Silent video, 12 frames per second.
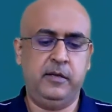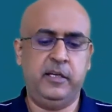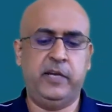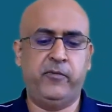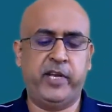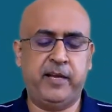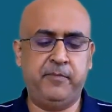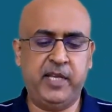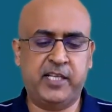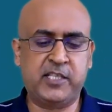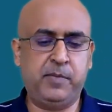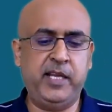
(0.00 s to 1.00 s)
And when I'm
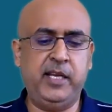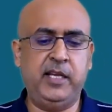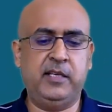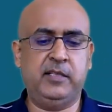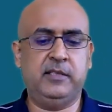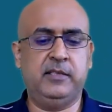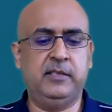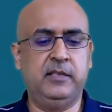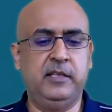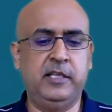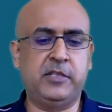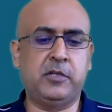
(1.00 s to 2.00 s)
explaining
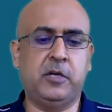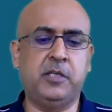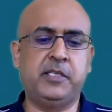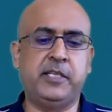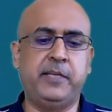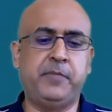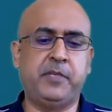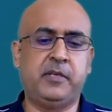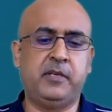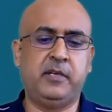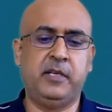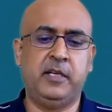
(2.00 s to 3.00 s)
this concept,
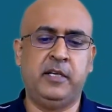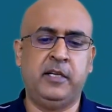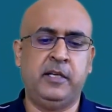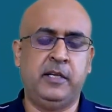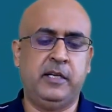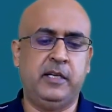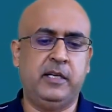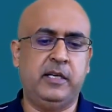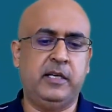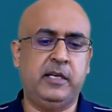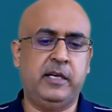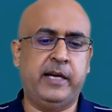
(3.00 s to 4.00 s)

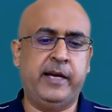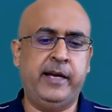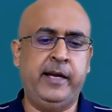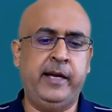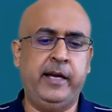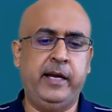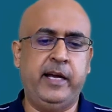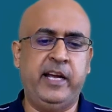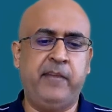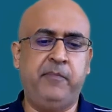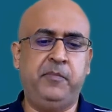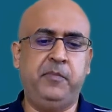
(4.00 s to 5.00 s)
I
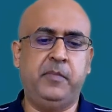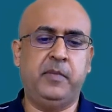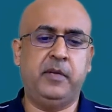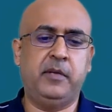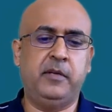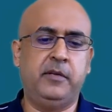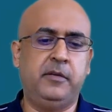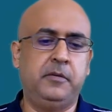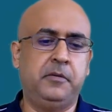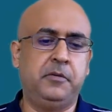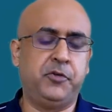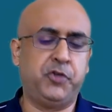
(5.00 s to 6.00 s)
am
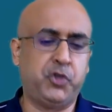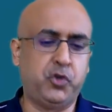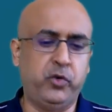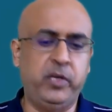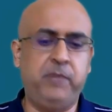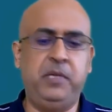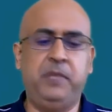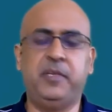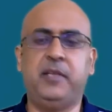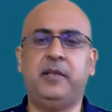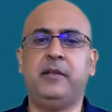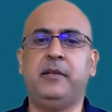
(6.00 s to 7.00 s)
showing
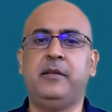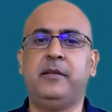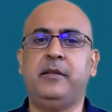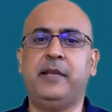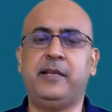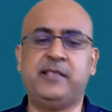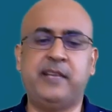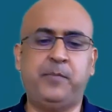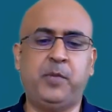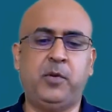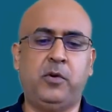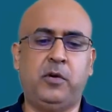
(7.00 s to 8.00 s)
people the
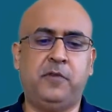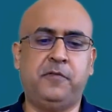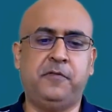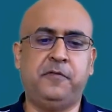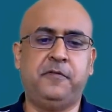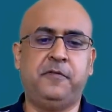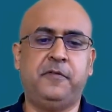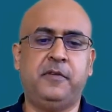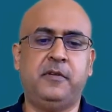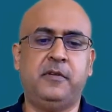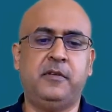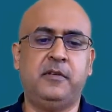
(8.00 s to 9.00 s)
example of
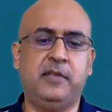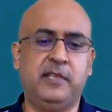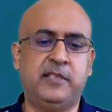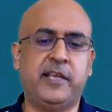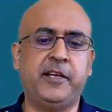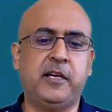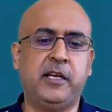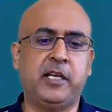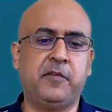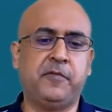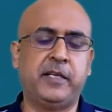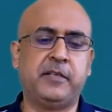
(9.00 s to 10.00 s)
the
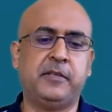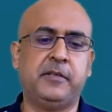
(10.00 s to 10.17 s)
Zygarnic effect.